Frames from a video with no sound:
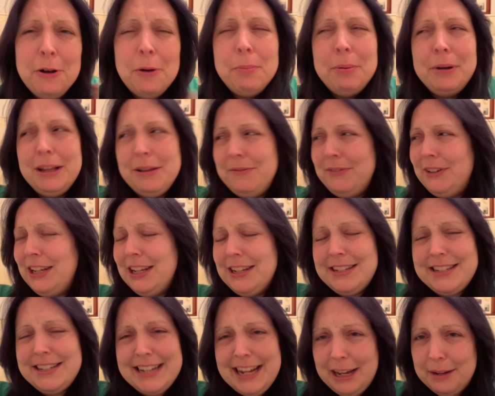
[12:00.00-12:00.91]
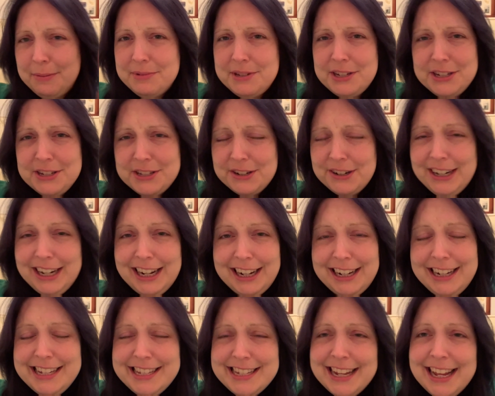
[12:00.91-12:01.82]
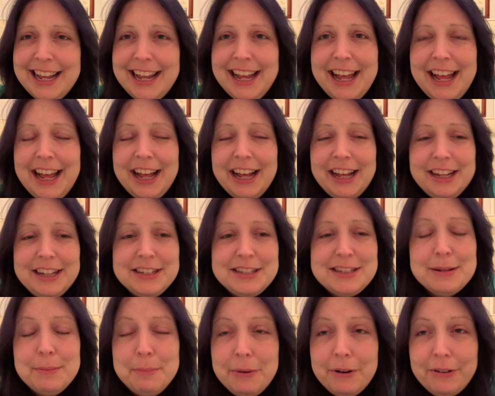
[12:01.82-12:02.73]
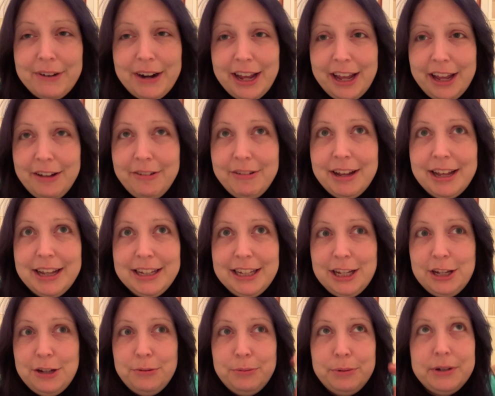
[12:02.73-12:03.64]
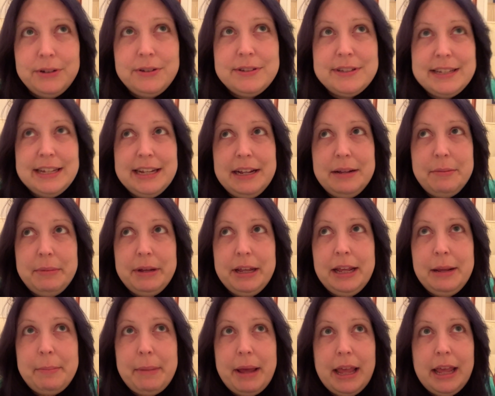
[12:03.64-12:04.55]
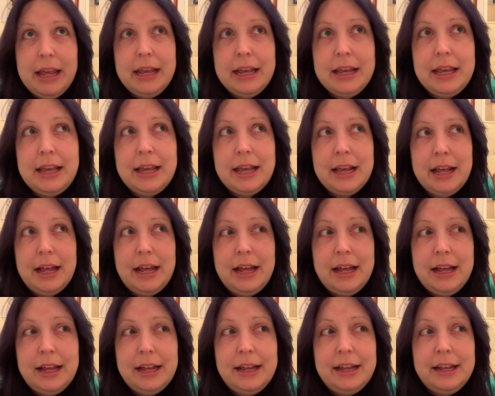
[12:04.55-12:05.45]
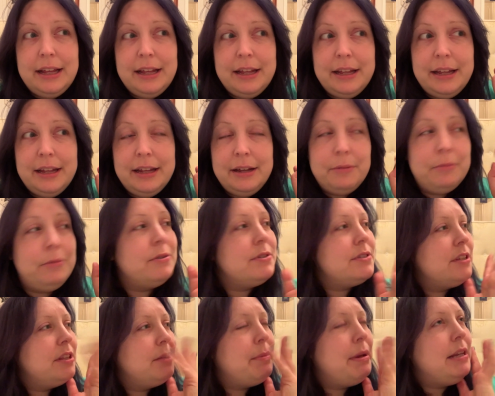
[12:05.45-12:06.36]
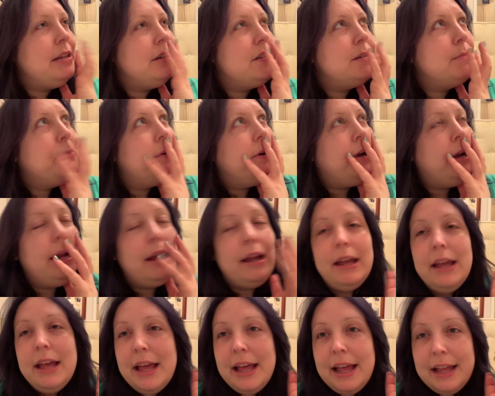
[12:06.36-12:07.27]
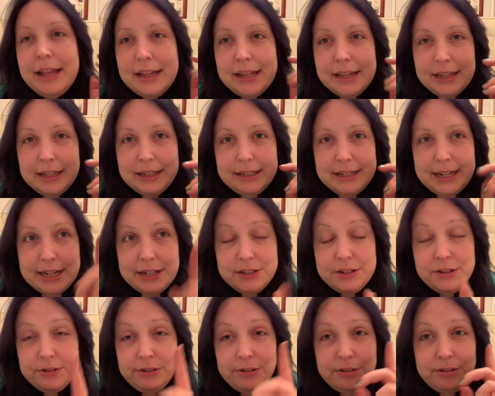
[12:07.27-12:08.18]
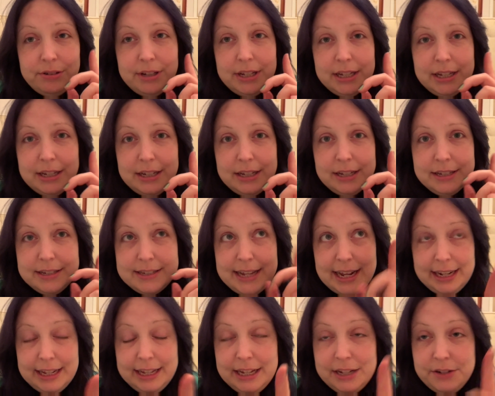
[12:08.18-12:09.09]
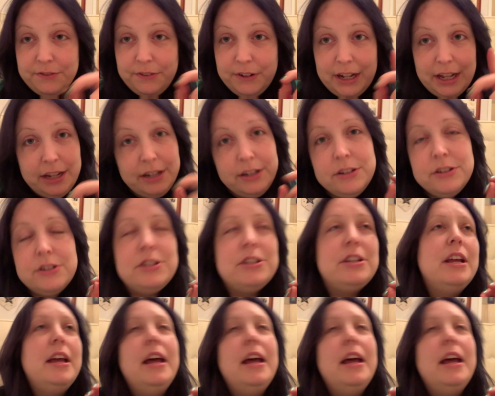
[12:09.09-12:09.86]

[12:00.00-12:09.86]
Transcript: a brilliant video today, I'm so sorry guys. Tomorrow you will see me make, what's on the menu tomorrow? Lentil salad for lunch,